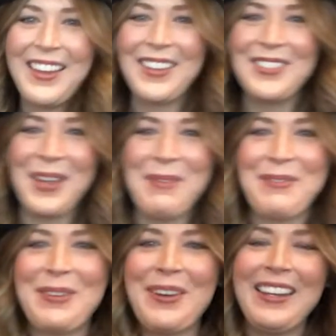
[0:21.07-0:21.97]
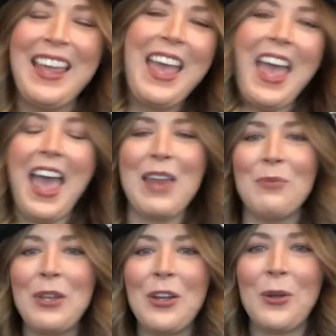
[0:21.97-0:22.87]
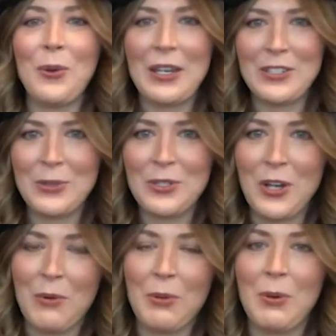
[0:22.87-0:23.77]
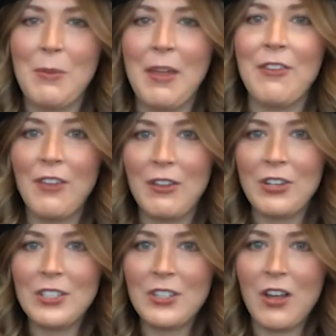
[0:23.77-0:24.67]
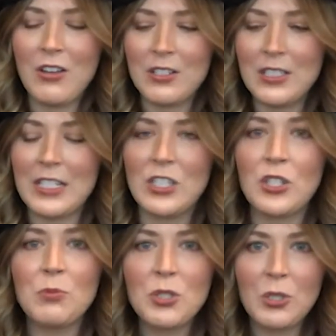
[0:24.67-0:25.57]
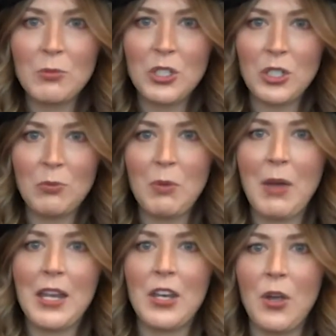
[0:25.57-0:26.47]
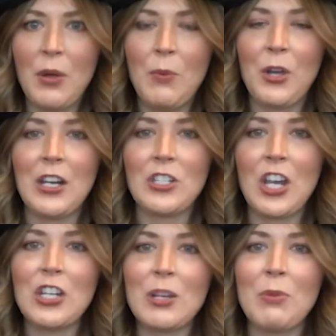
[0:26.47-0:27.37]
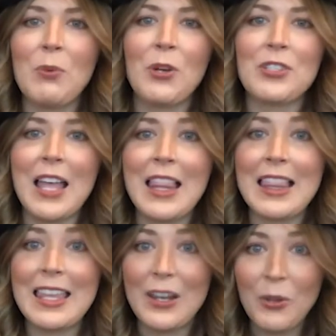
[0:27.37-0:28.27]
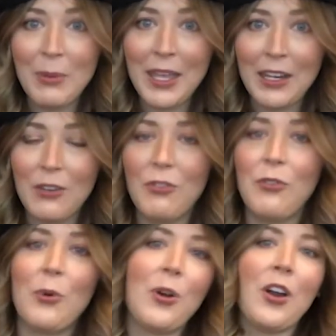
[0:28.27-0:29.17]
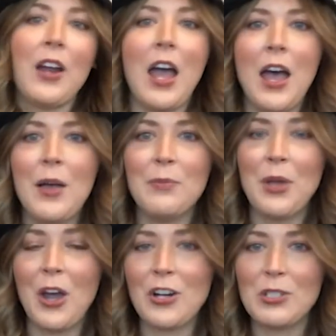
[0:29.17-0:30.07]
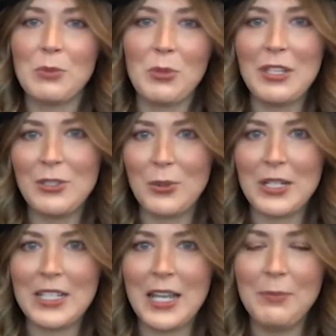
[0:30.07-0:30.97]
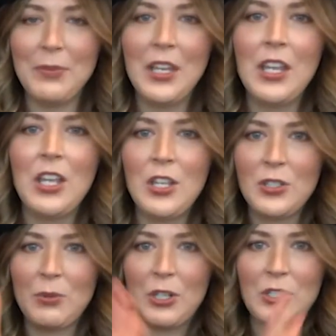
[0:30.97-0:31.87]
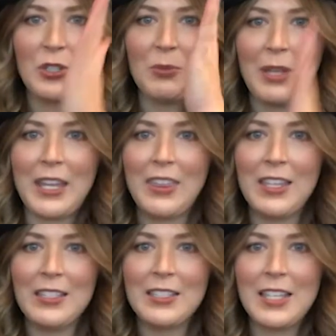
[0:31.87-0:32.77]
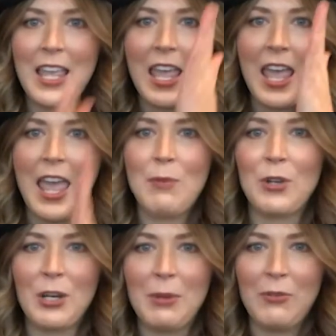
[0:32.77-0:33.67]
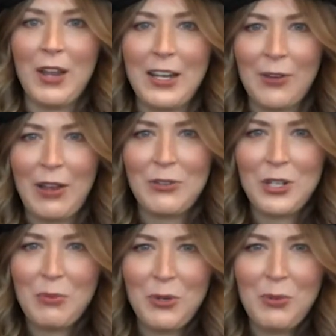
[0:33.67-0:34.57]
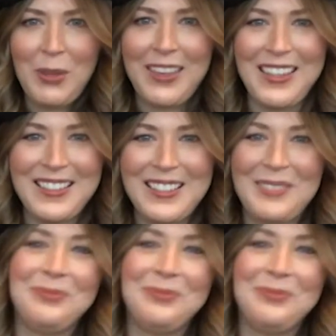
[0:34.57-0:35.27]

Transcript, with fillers: Good job everyone! And we are going to start with one of my favorite songs. It's Zoom Zoom Zoom, you might know it. We're going to change up the words a little bit for um, our spooky story time. So we're going to zoom like this and we're going to be riding around on a broom like this.